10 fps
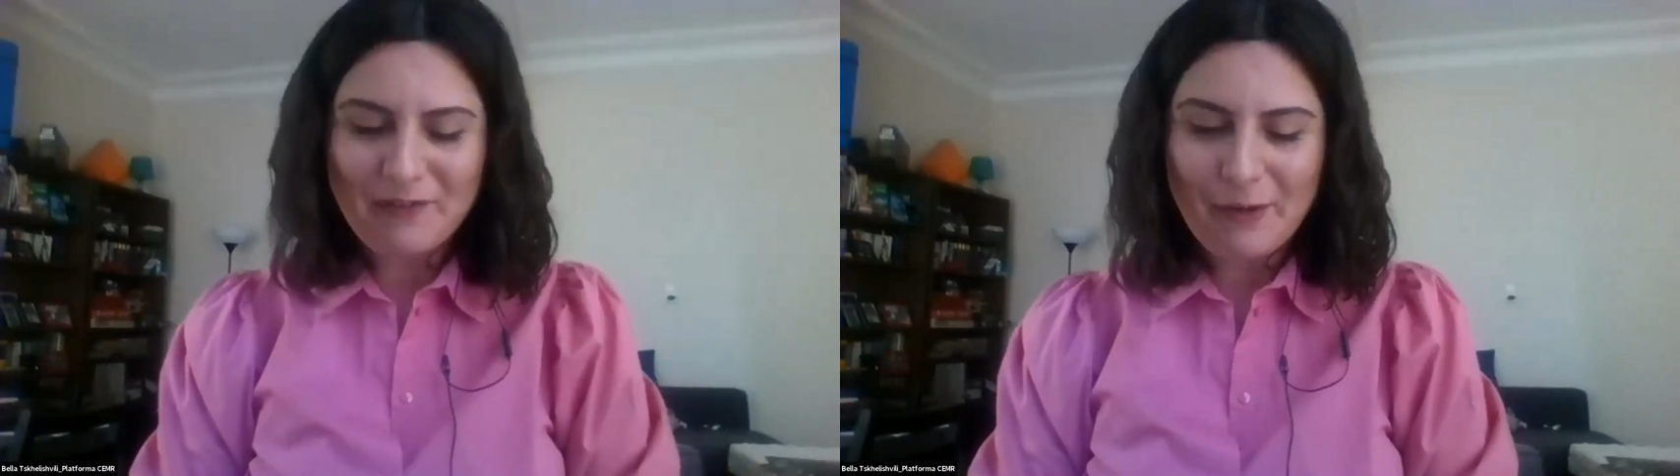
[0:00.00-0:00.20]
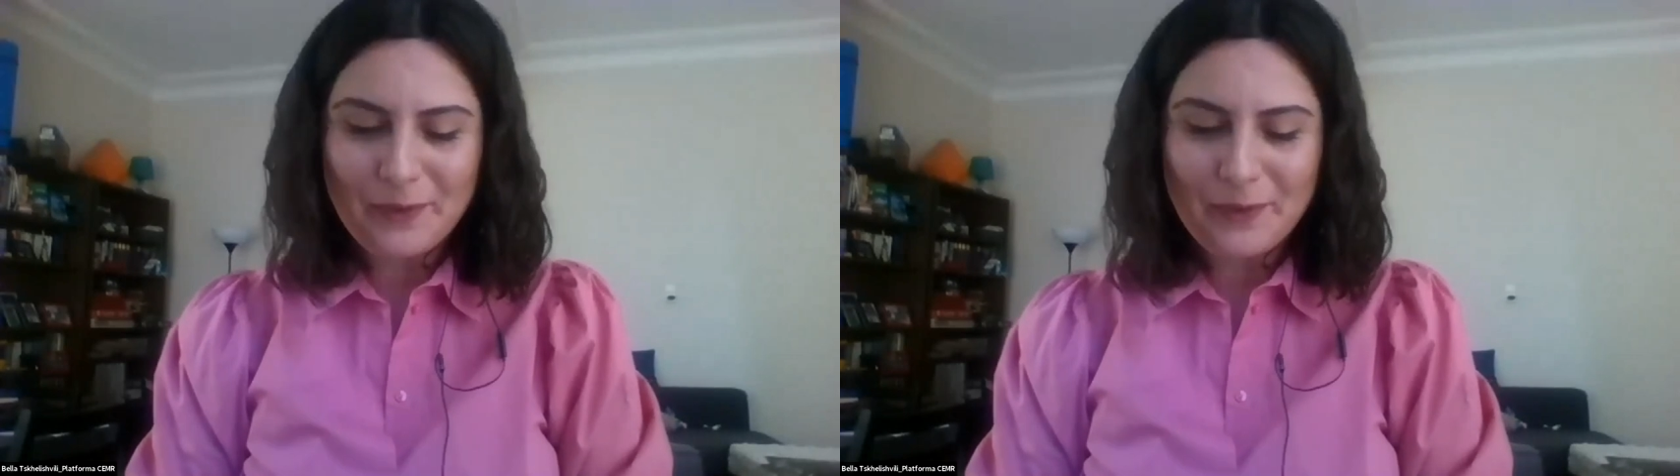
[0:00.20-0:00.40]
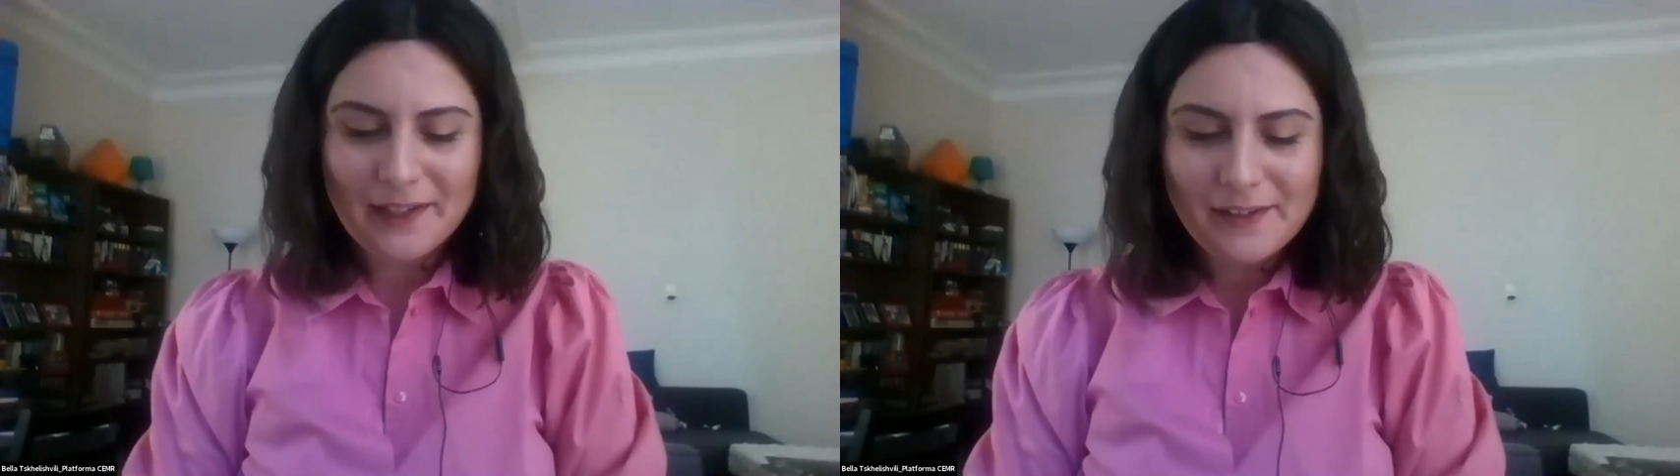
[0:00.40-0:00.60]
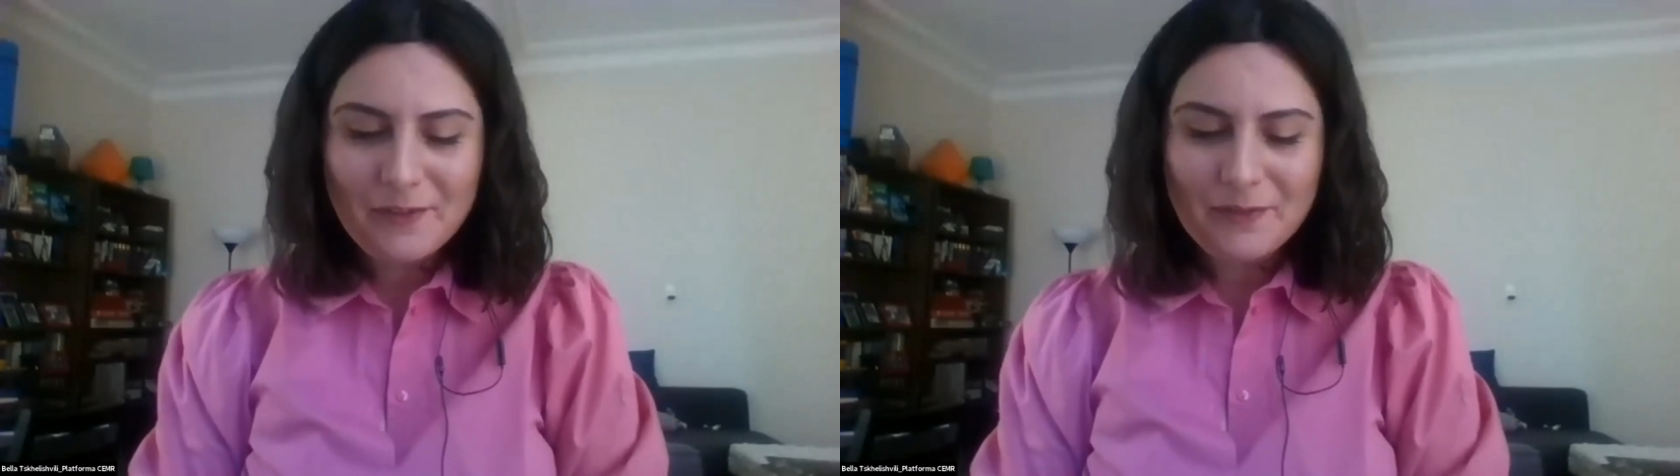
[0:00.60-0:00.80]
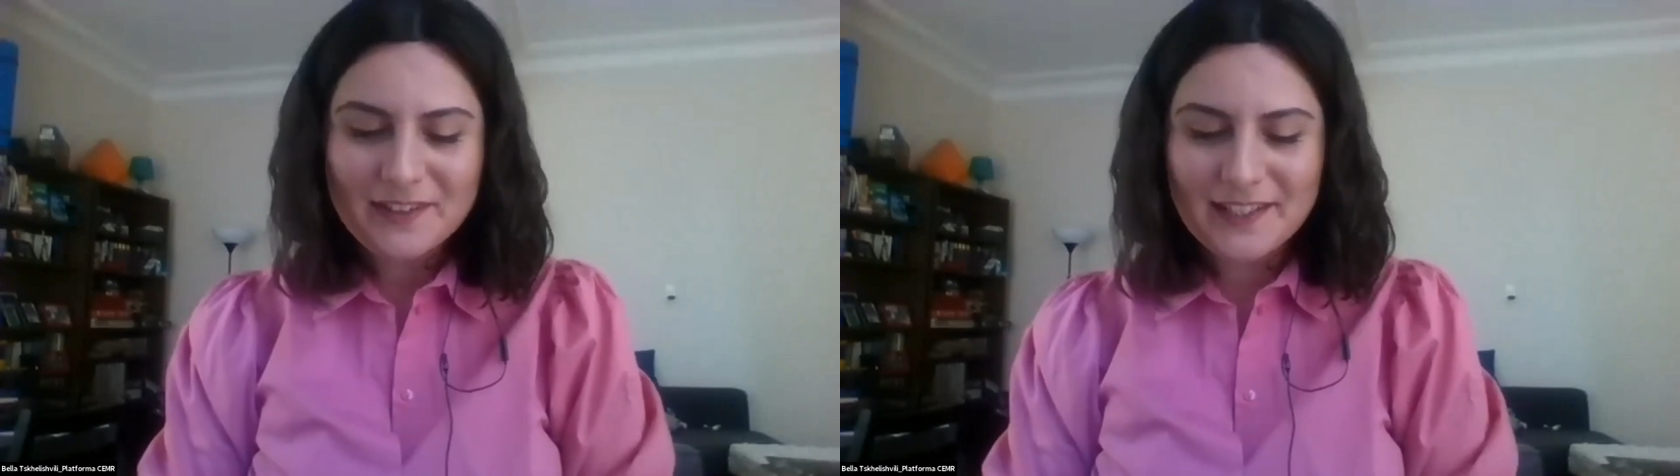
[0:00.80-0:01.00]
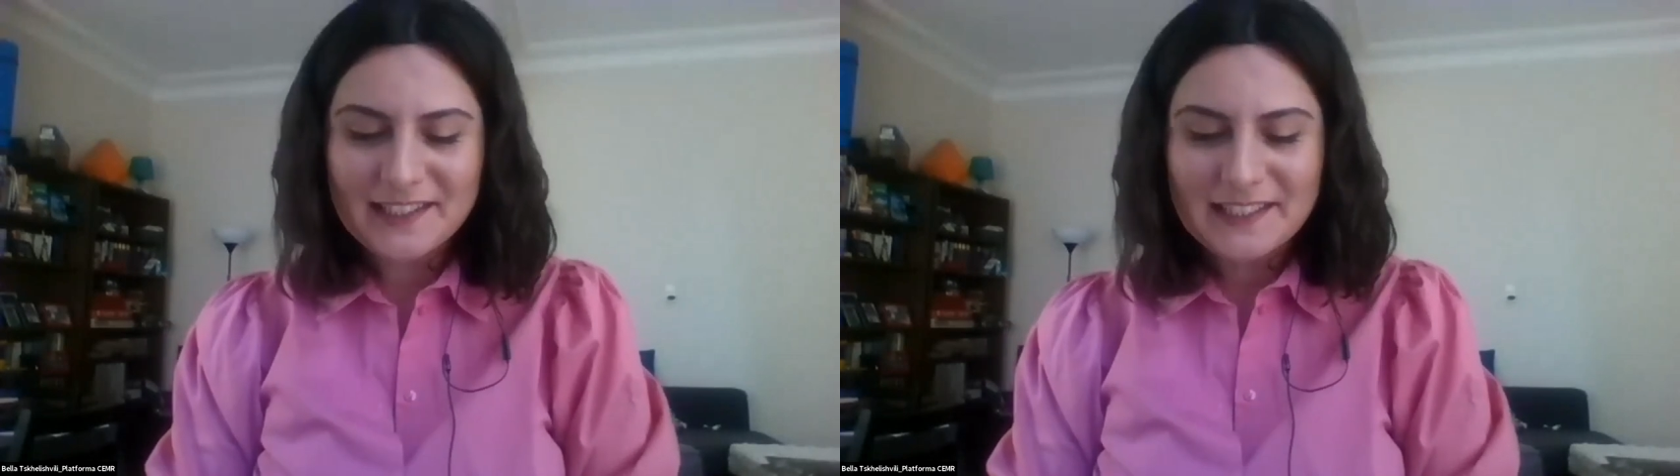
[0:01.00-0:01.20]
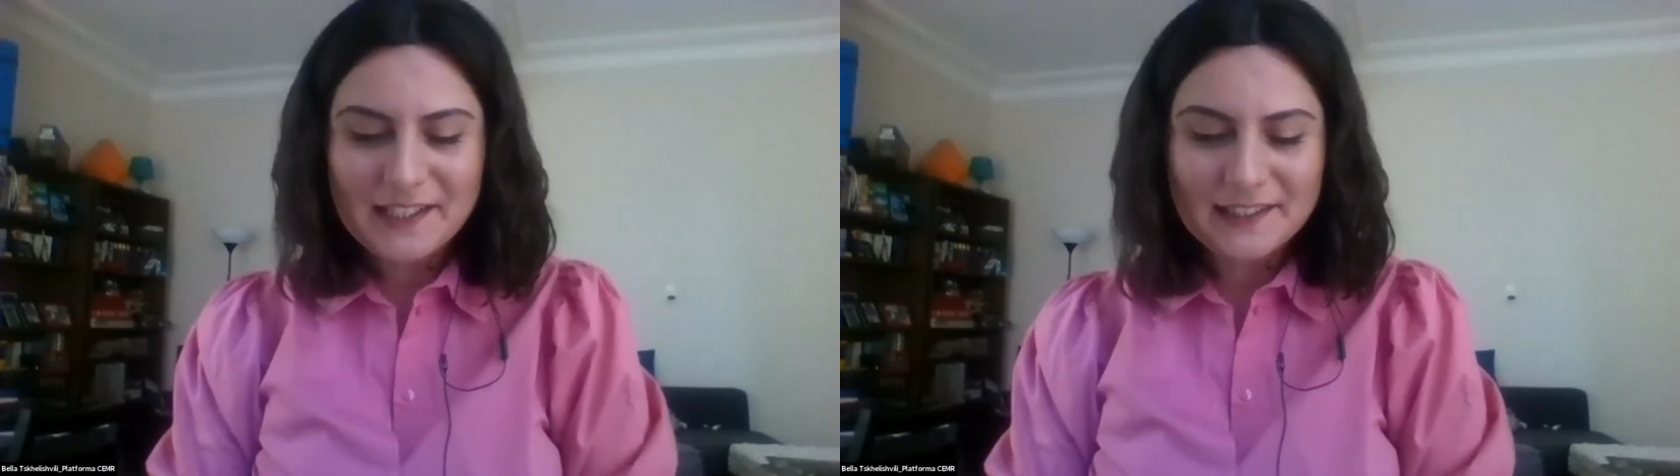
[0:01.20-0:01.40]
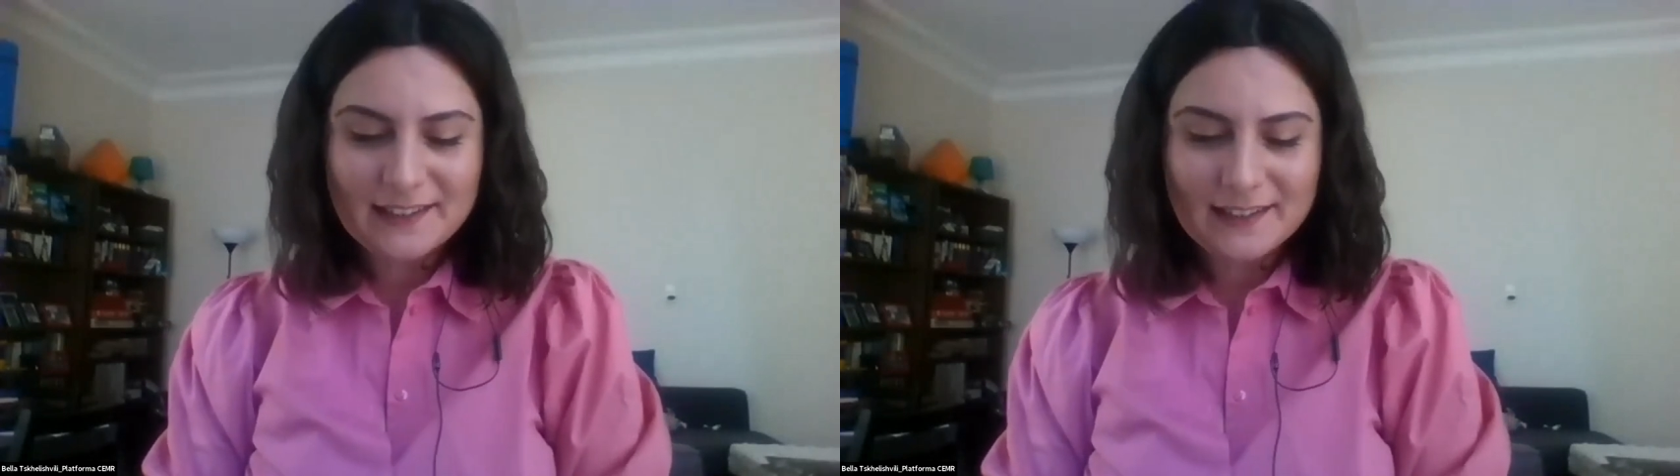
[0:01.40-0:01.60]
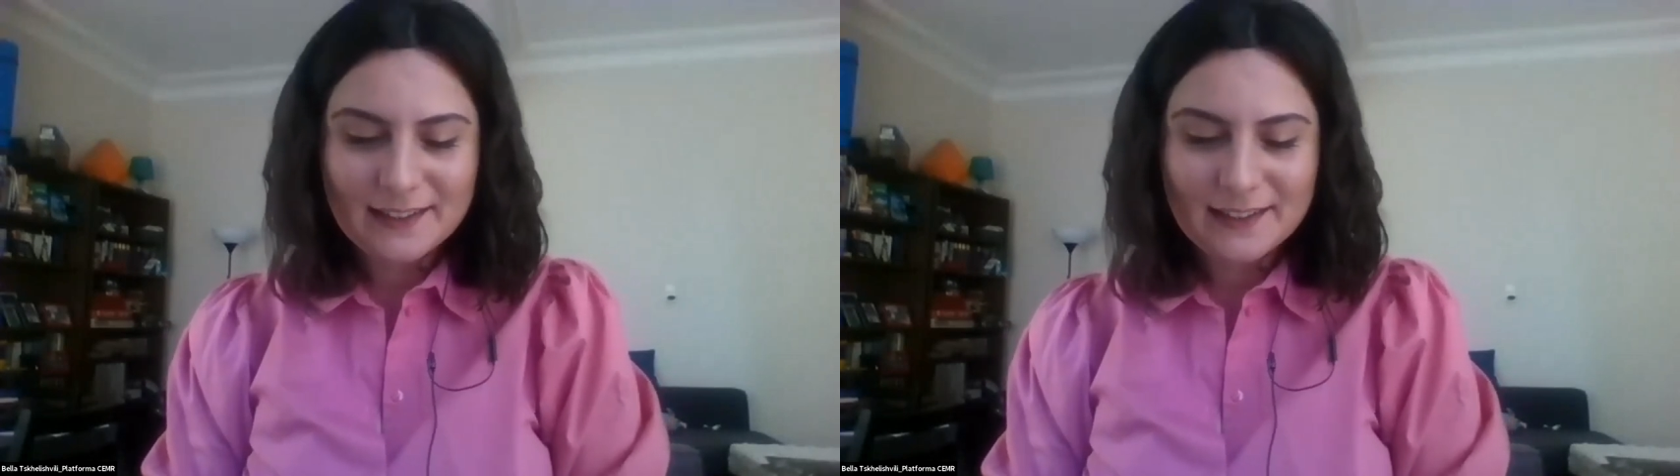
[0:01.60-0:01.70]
webinar with the second